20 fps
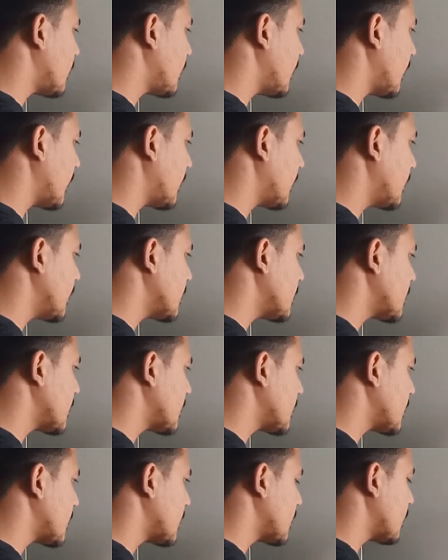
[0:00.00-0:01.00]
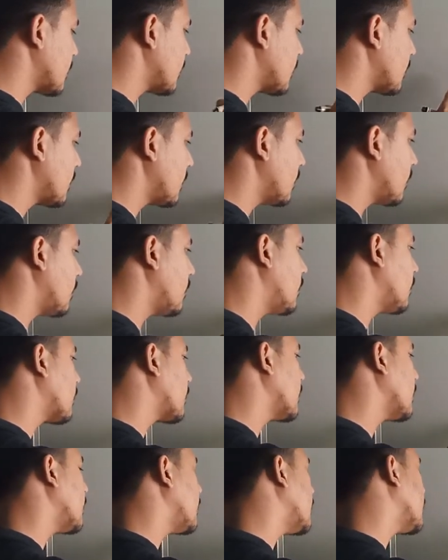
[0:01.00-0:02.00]
like this.
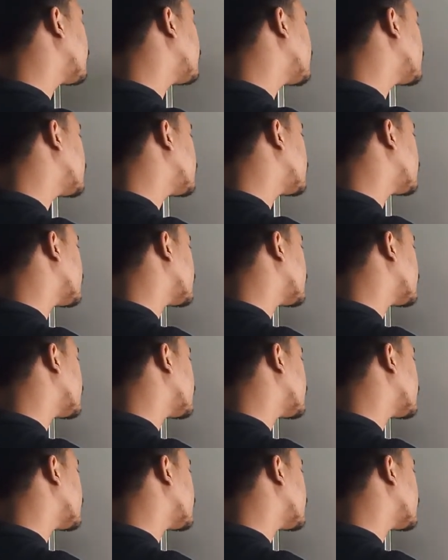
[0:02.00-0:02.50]
Okay, let me draw